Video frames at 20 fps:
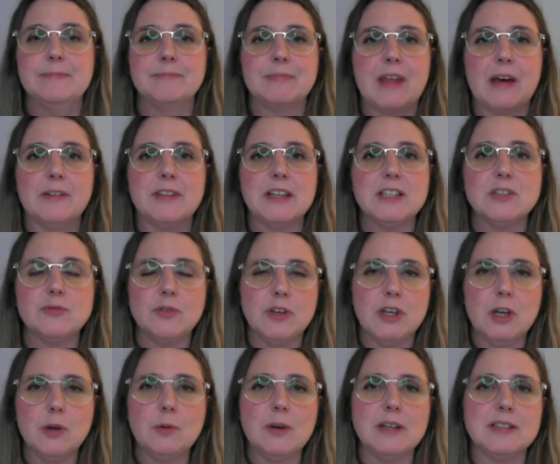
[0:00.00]
Now, this for
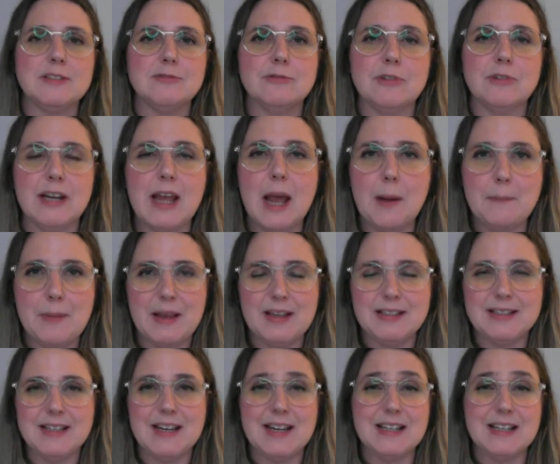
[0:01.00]
you is really amazing.